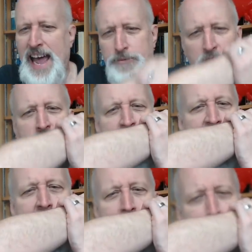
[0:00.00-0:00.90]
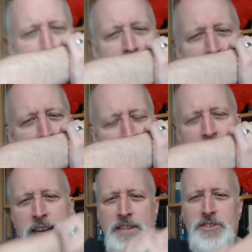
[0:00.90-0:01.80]
have to gnaw off my
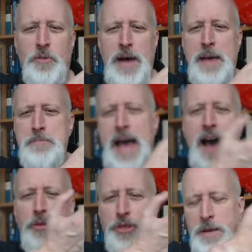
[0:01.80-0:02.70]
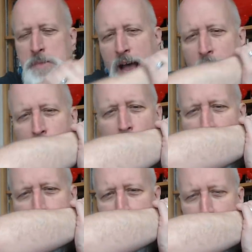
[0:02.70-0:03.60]
hand, and so my mouth and my
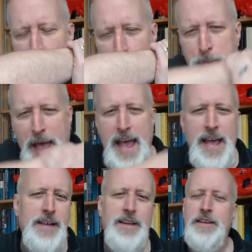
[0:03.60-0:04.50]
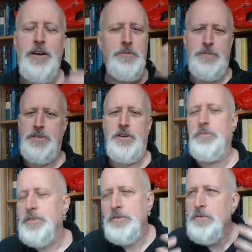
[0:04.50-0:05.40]
arm are obeying, you know.
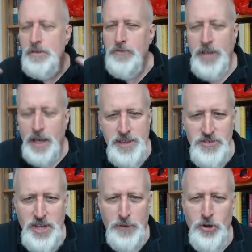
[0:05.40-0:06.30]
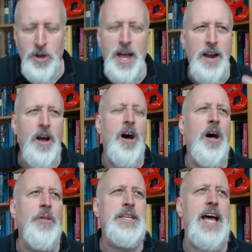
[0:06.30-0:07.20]
So you've got this stuff going on
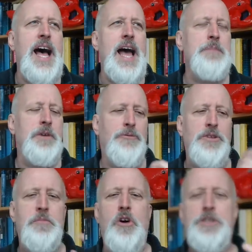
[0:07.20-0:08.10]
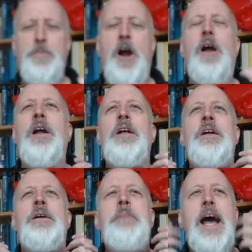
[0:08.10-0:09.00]
all the time, but for the most part,
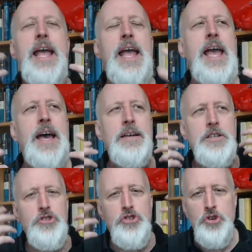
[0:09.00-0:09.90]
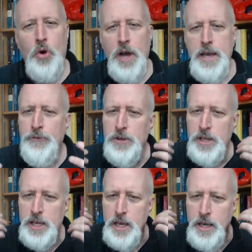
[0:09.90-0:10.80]
my hand
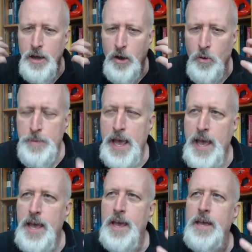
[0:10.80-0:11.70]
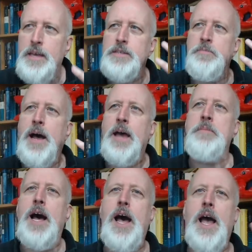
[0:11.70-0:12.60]
joyfully obeys my
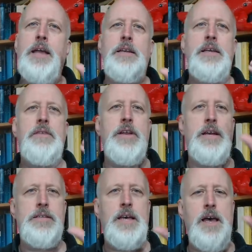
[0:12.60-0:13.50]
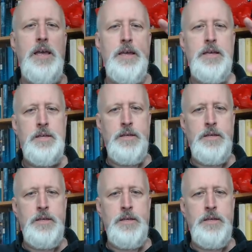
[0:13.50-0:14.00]
mind, even as I